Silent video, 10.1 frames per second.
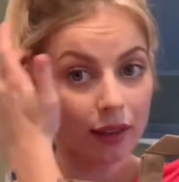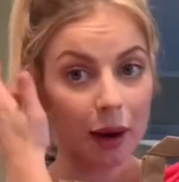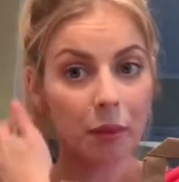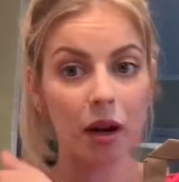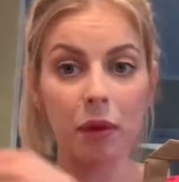that
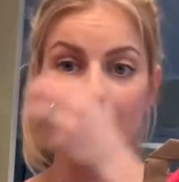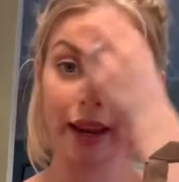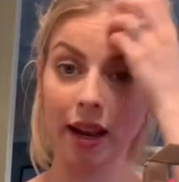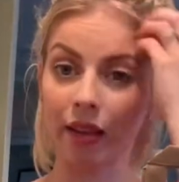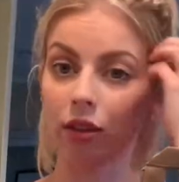I'm gonna be
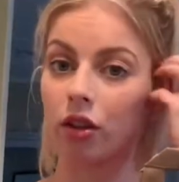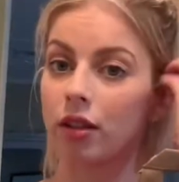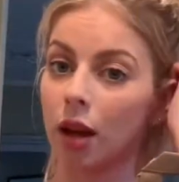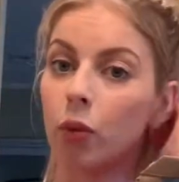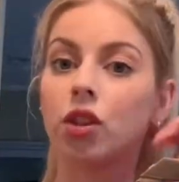making on
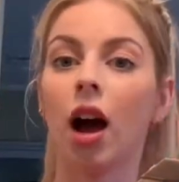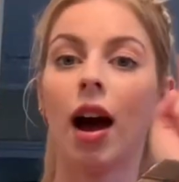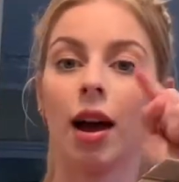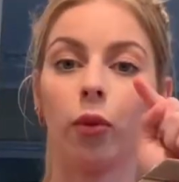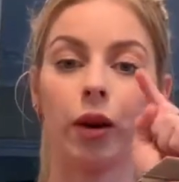Thursday, which
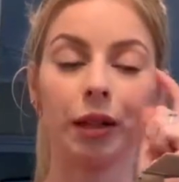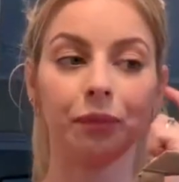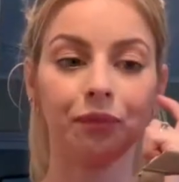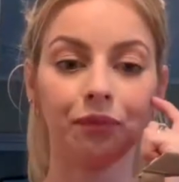I will